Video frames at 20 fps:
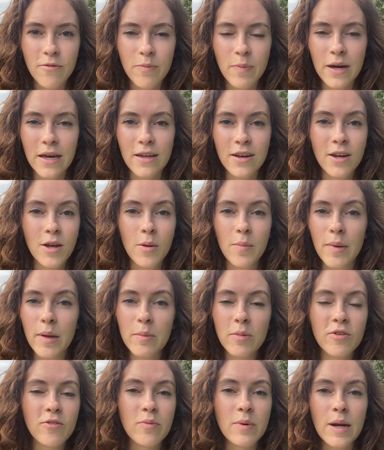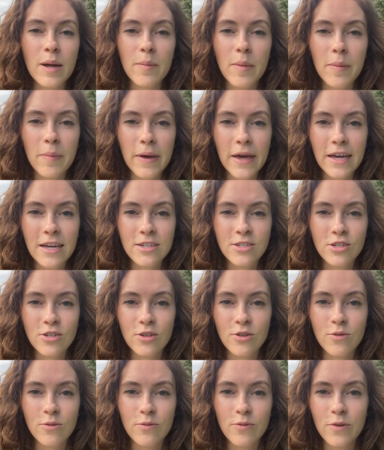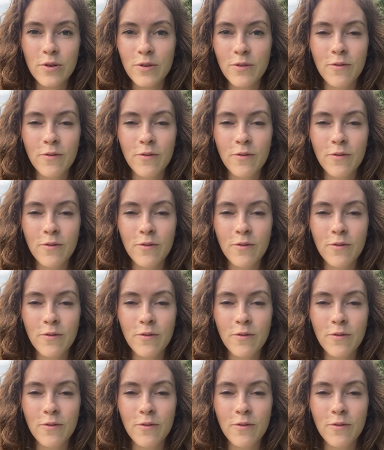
But maybe you've been on my page and you've